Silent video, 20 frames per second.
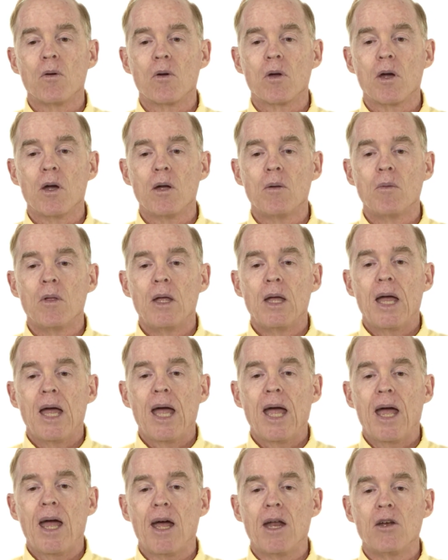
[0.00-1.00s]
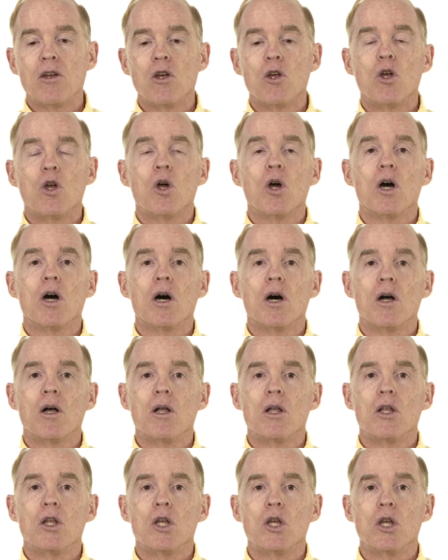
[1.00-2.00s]
Okay? And uh,
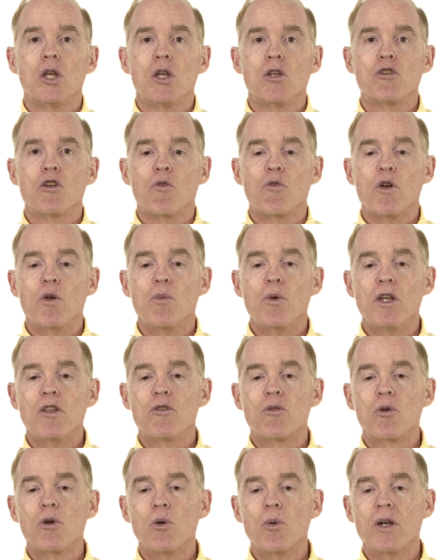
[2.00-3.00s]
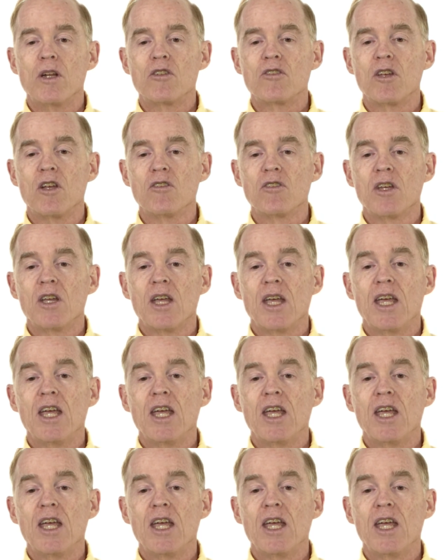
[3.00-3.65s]
so if we read through it, it says,